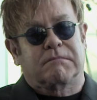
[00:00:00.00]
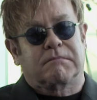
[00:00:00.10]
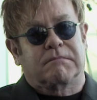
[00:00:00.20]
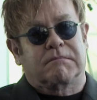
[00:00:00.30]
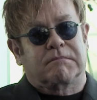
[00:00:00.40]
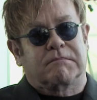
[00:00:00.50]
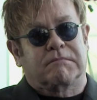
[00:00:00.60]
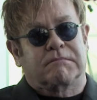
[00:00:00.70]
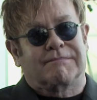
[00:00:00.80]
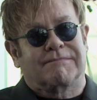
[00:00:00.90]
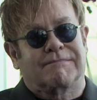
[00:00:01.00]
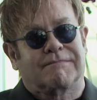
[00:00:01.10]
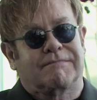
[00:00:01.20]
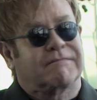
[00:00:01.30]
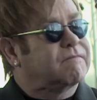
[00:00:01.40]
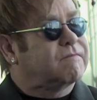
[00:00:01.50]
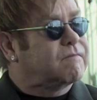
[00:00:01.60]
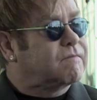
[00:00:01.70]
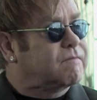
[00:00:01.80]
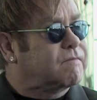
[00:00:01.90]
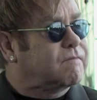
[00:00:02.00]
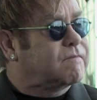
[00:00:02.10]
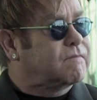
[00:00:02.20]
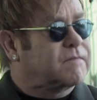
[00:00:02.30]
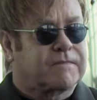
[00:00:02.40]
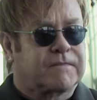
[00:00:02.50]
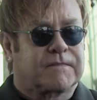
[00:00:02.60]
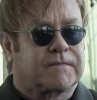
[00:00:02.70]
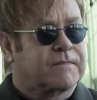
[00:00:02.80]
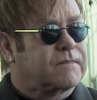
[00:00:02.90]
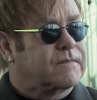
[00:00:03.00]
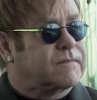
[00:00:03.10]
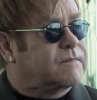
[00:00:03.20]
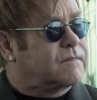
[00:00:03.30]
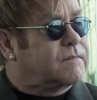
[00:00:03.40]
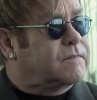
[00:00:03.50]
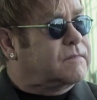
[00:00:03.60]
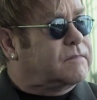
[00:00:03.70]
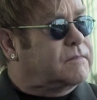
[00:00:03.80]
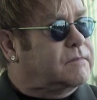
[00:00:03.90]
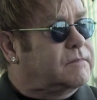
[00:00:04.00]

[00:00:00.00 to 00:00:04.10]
The person shown says nothing.